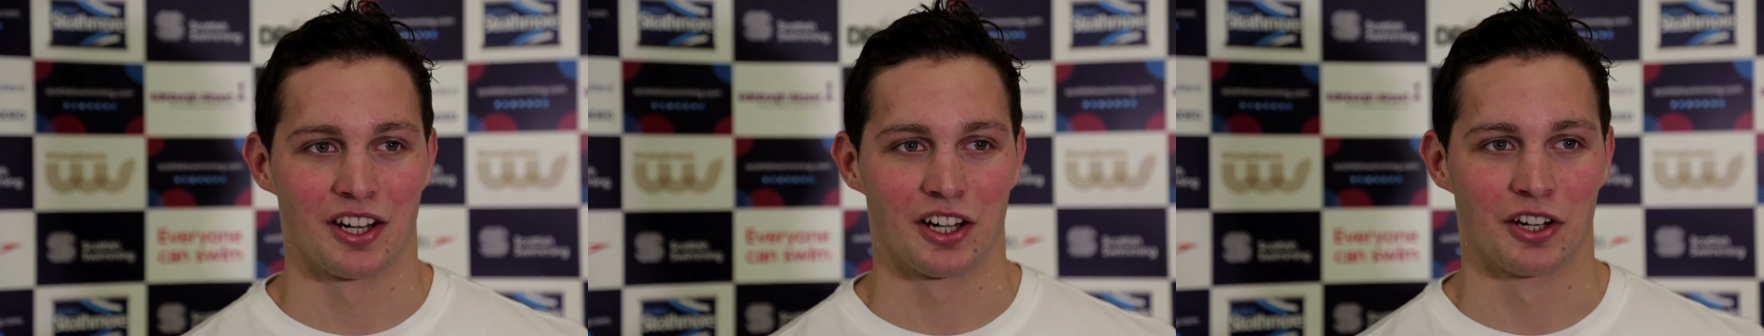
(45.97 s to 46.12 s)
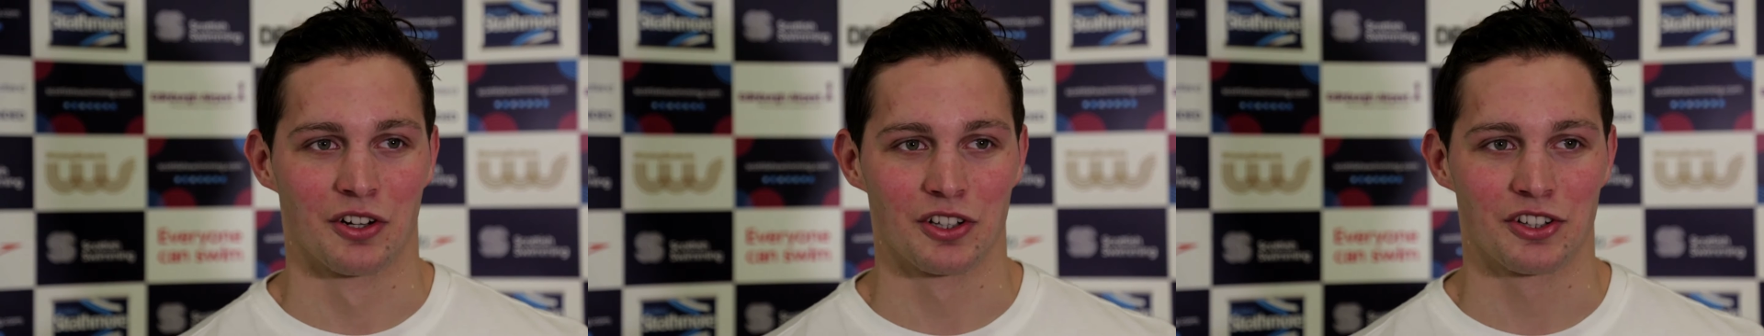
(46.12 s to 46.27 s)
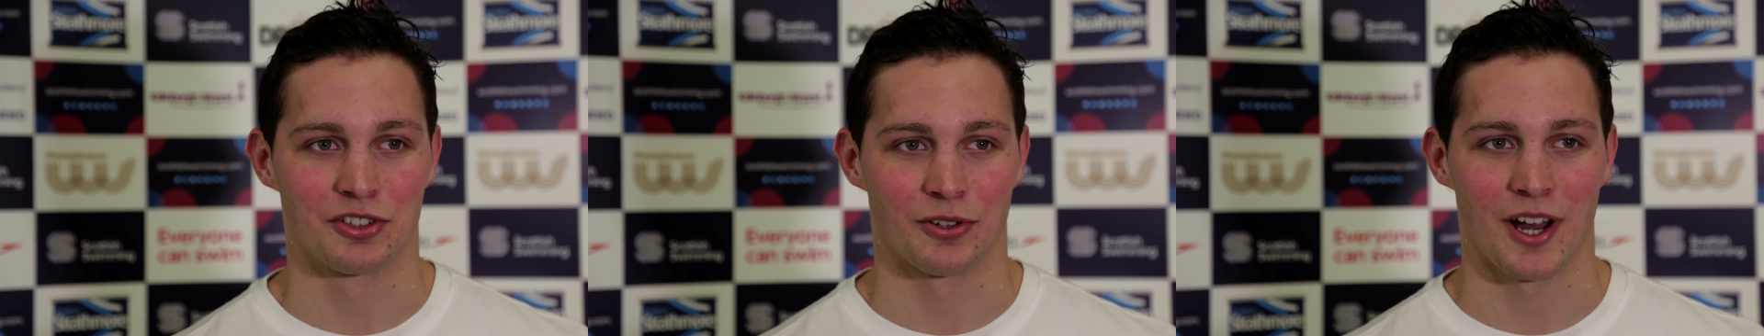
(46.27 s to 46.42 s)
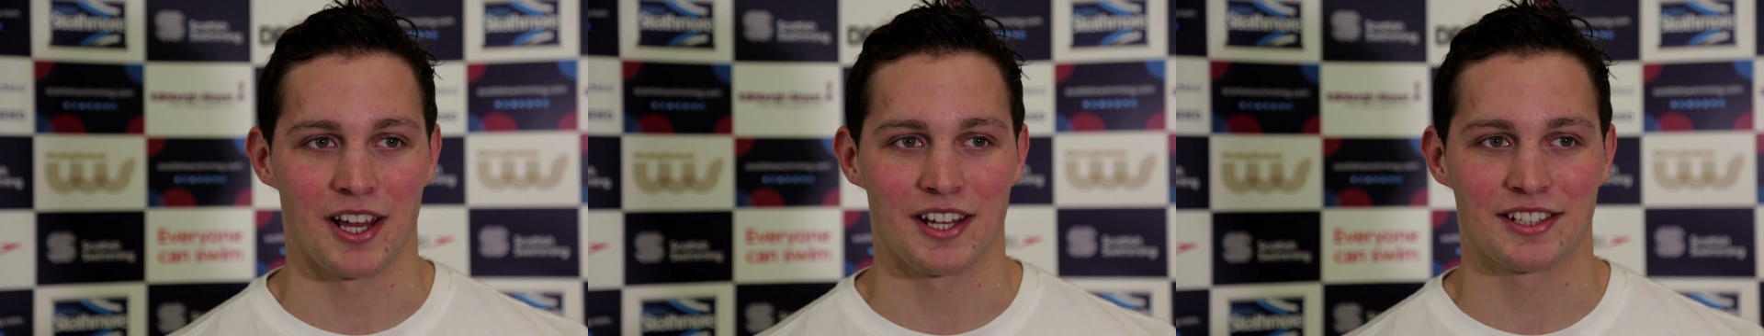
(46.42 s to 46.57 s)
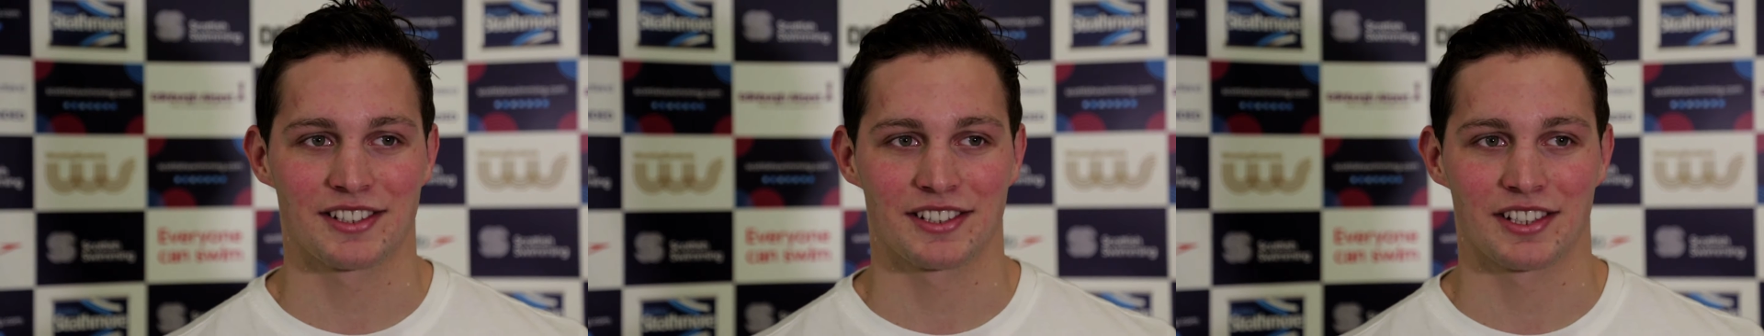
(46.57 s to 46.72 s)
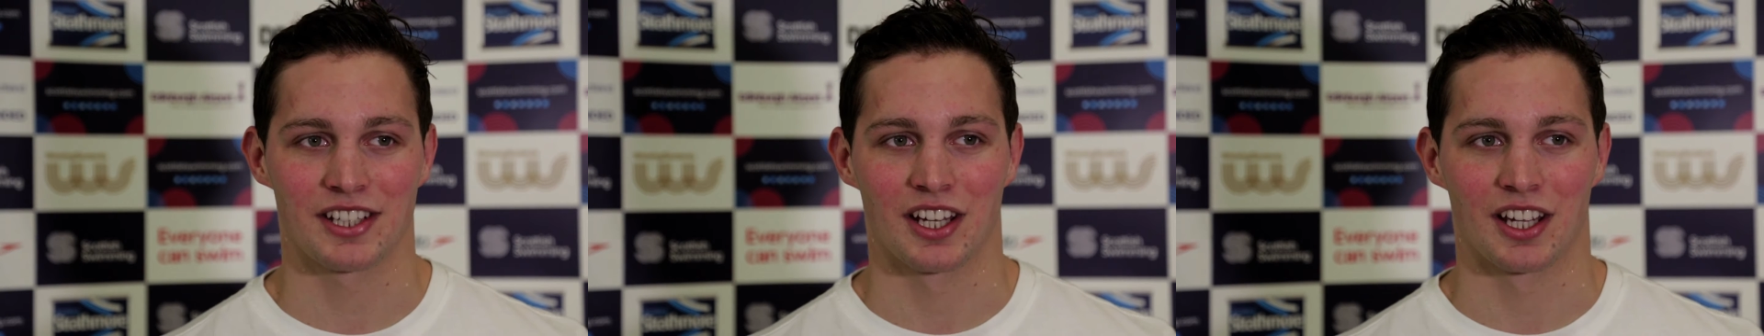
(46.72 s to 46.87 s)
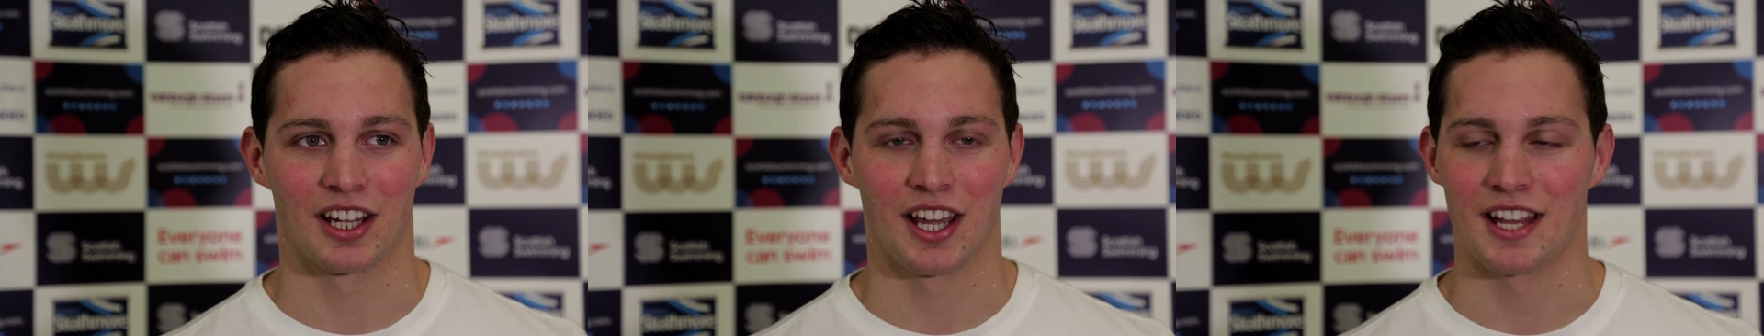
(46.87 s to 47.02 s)
a good
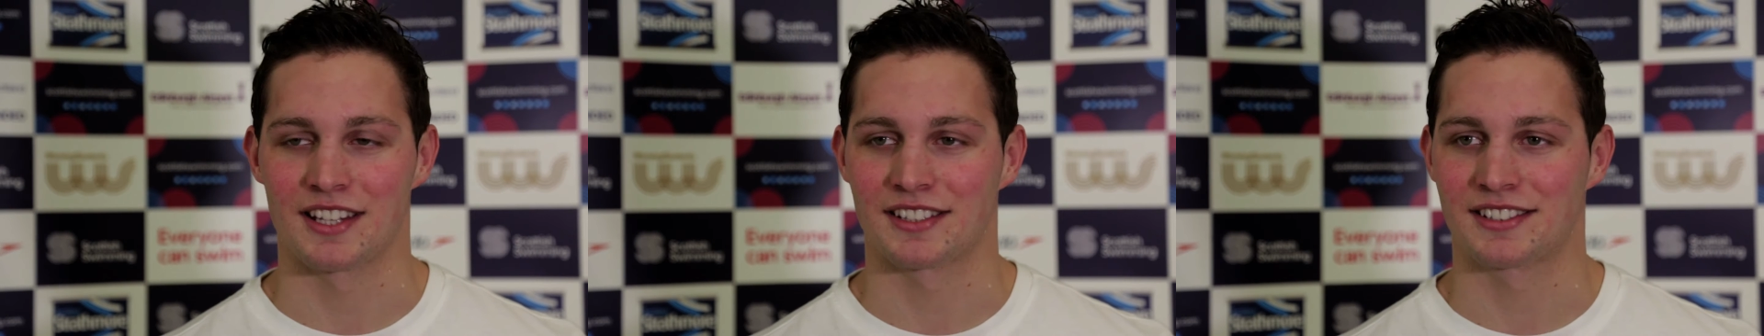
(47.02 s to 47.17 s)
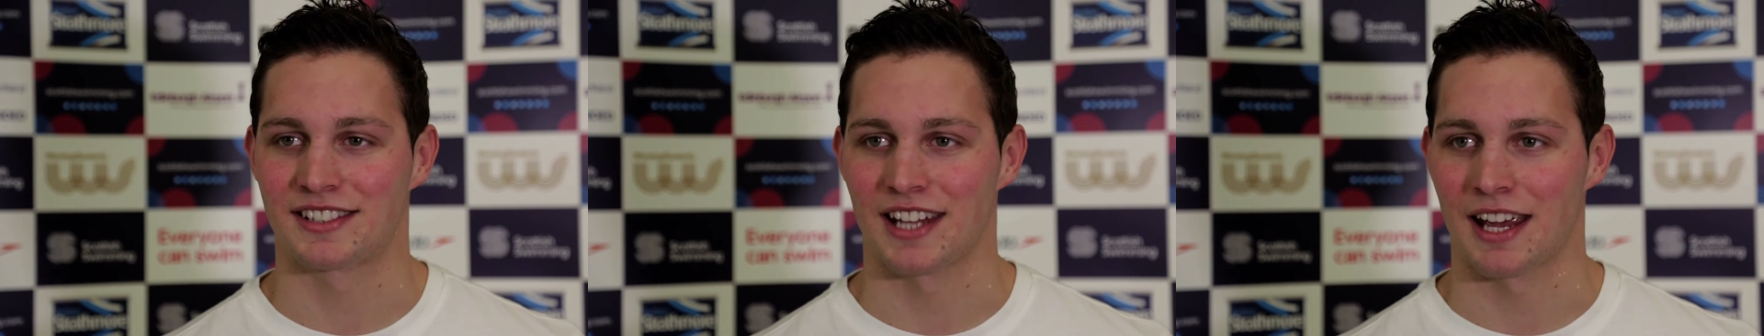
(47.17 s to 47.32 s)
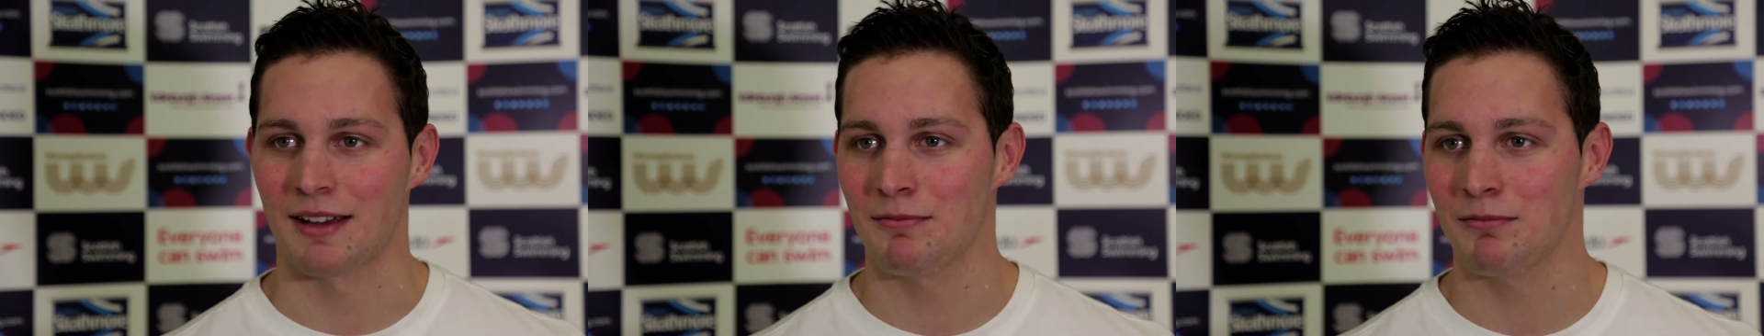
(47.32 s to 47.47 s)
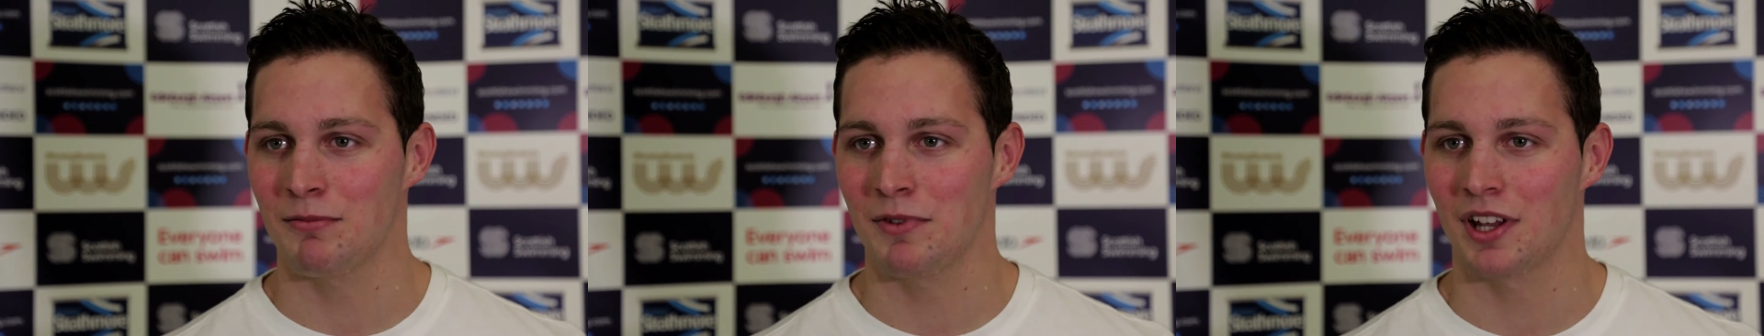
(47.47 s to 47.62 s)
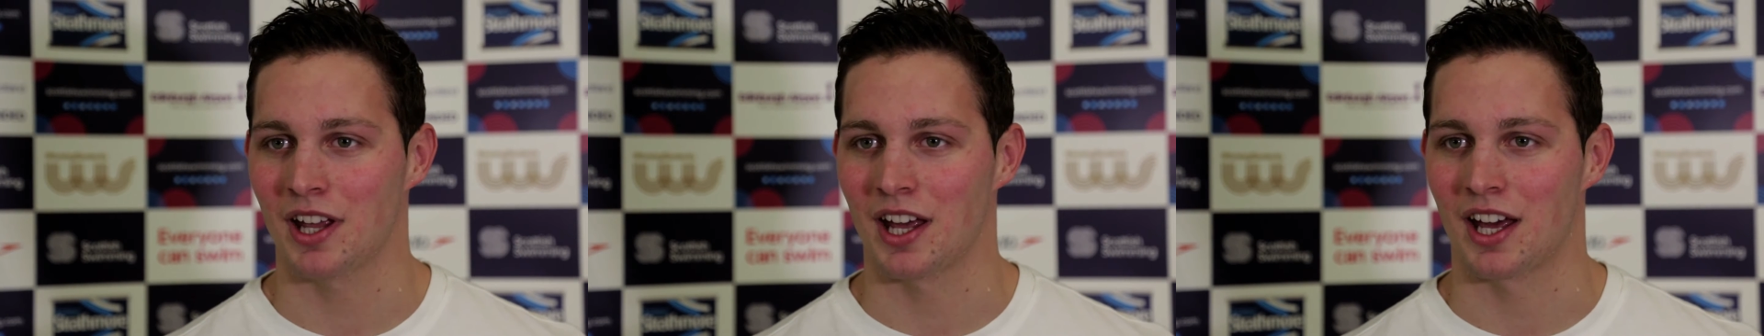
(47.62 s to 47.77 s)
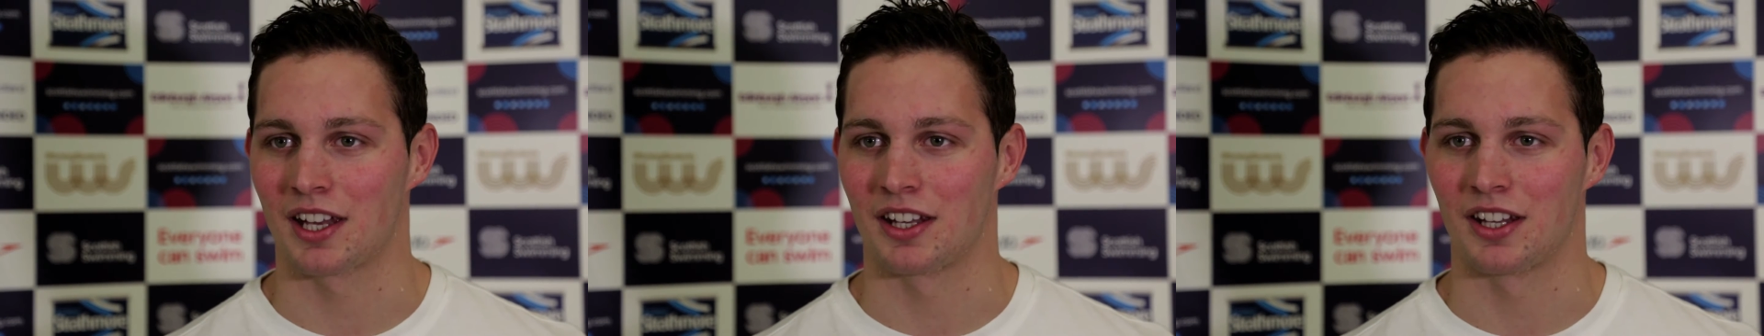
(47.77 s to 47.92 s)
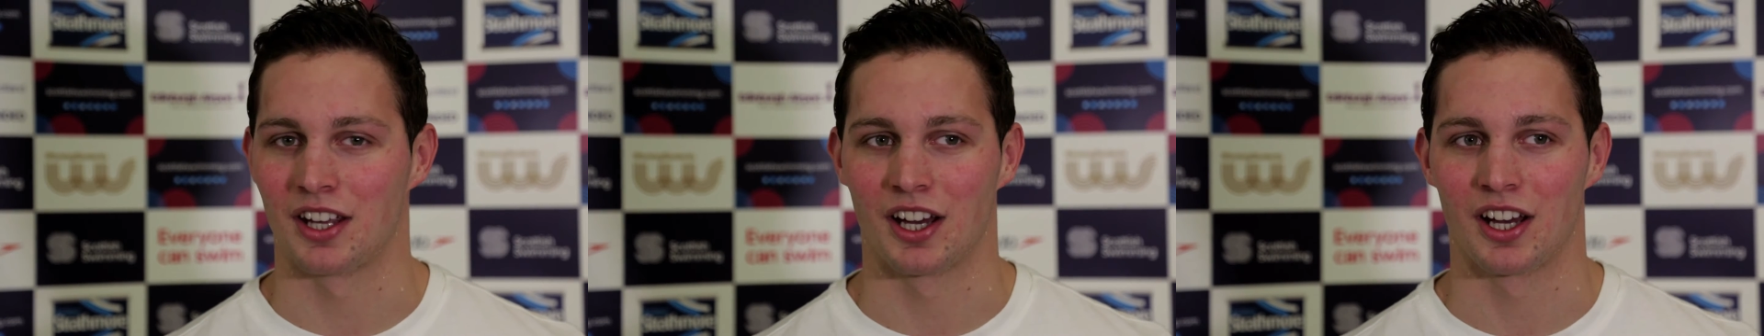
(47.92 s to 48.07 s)
race against them.
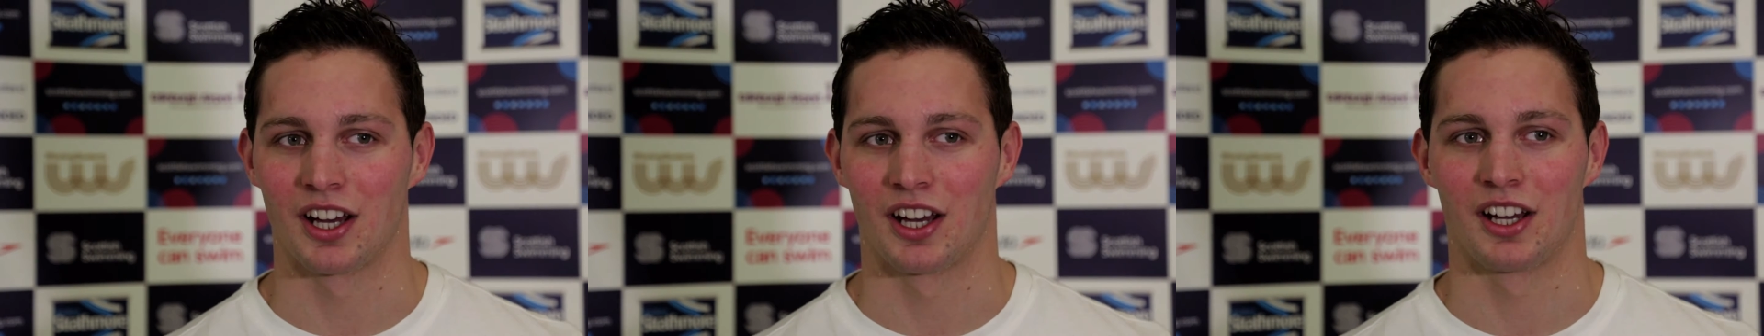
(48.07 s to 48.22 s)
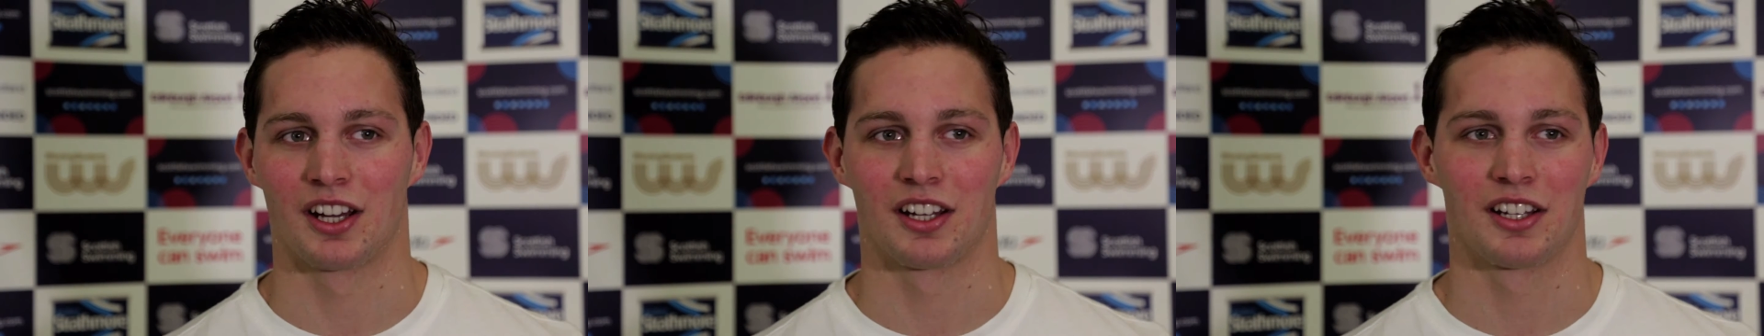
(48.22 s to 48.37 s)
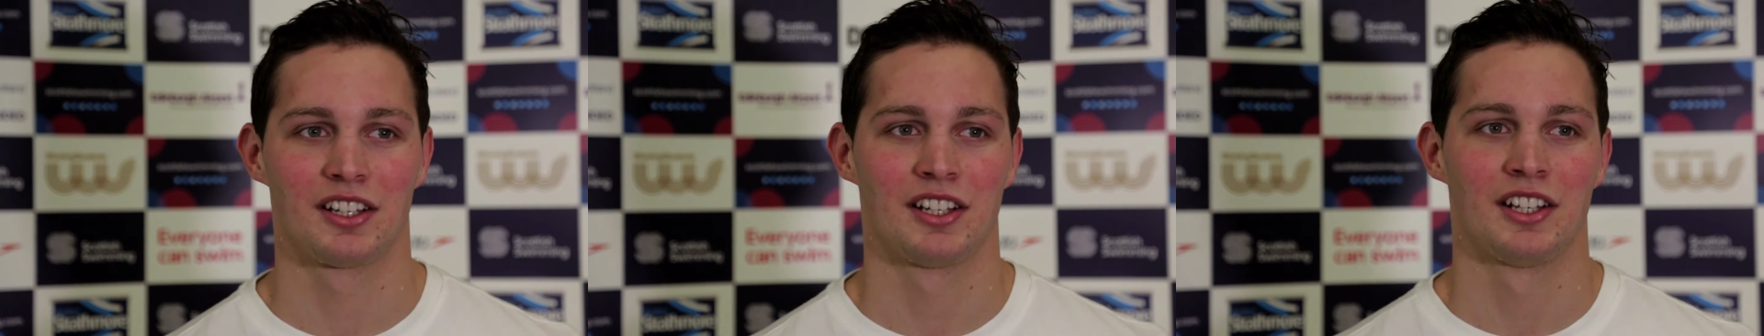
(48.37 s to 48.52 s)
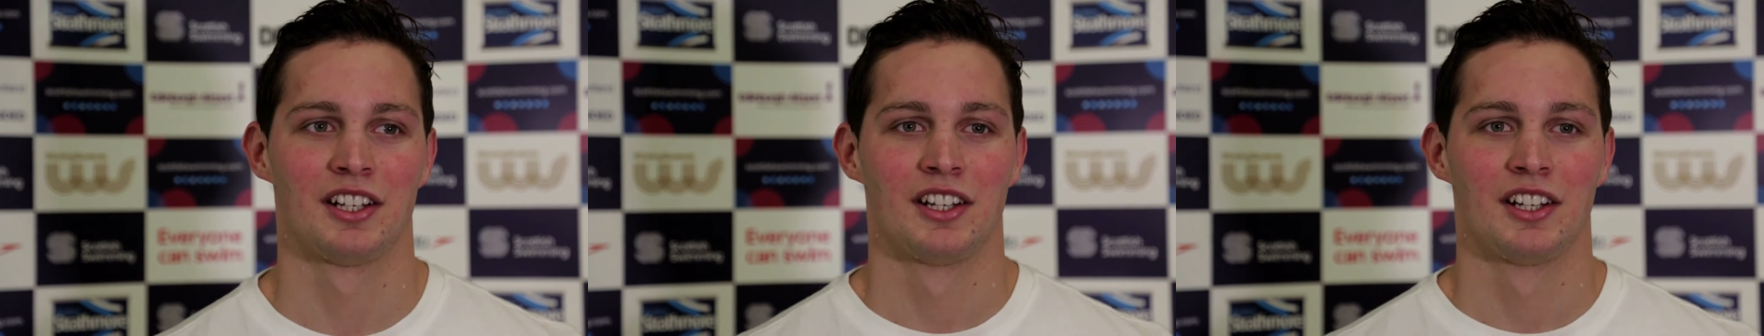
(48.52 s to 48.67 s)
And uh,